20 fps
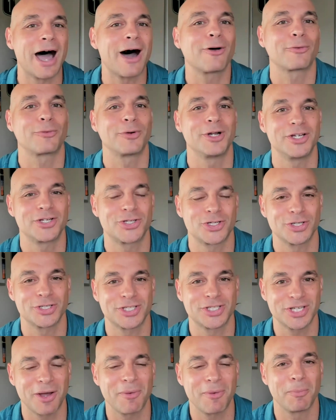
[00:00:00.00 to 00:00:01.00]
outreach to
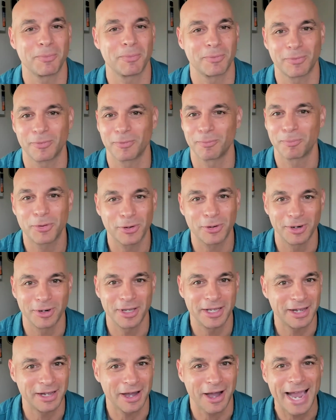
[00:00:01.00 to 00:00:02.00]
some
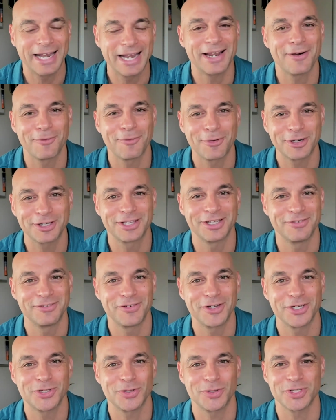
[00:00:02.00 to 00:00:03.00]
high net worth
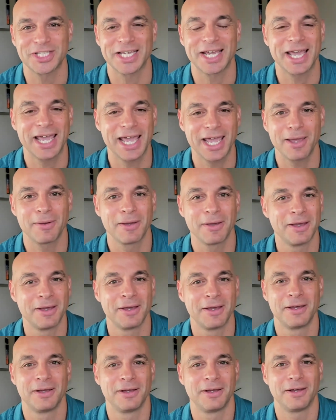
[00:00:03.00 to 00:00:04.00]
individual and say, hey,
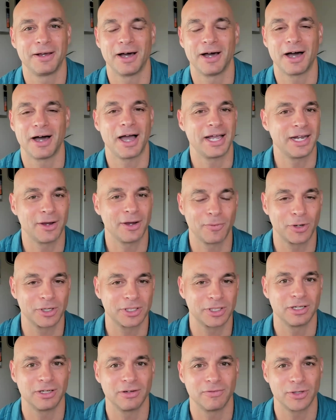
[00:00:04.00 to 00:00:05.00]
high net
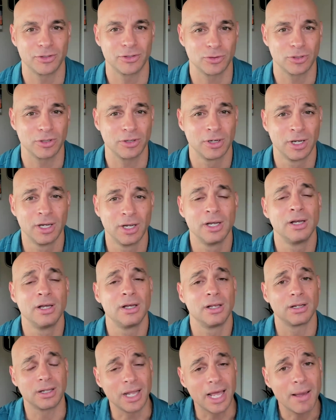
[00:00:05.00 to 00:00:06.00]
worth individual,
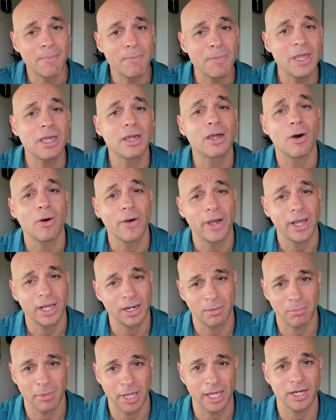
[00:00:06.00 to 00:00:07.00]
let me go
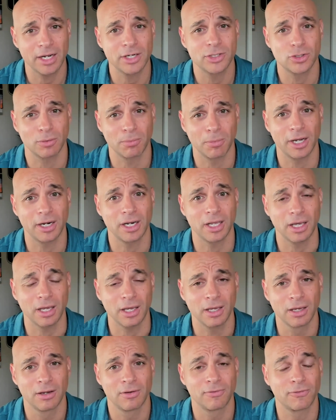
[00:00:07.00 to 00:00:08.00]
ahead and manage your
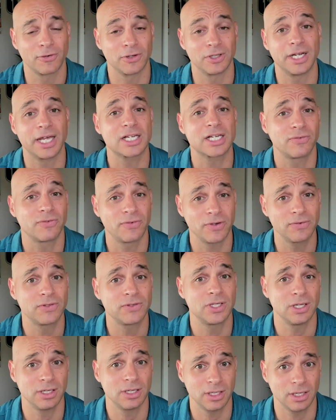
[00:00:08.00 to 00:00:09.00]
money for the next
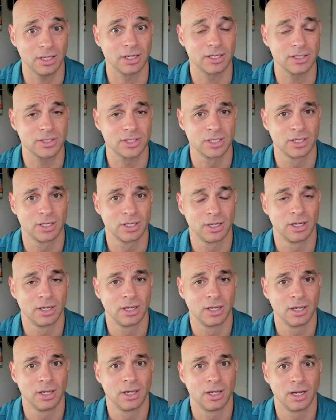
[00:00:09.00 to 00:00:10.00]
15 years
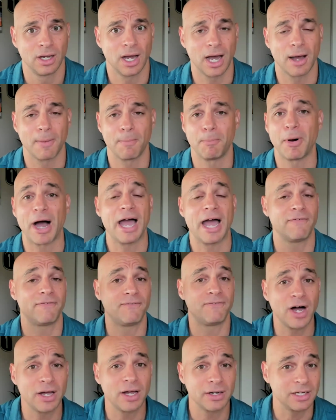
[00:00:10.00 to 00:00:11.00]
by
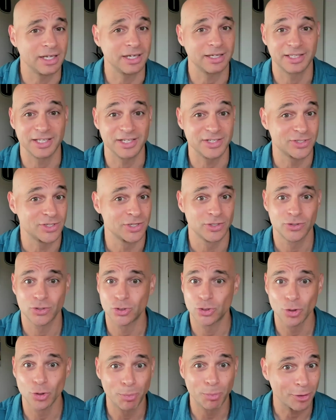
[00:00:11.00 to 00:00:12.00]
funding these
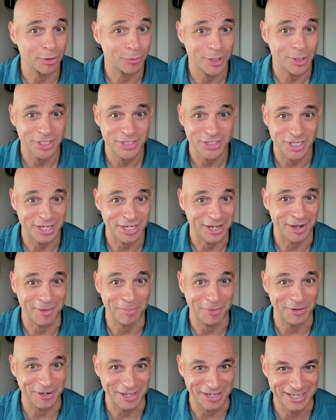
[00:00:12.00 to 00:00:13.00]
super risky
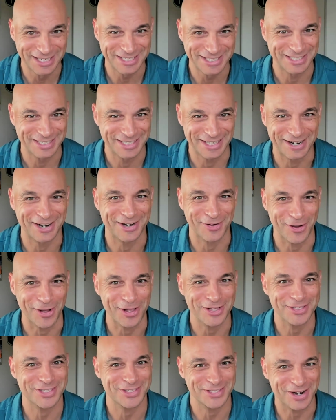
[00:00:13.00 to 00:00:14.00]
companies that are
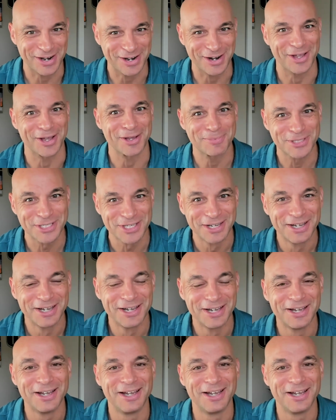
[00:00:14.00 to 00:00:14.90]
called startups,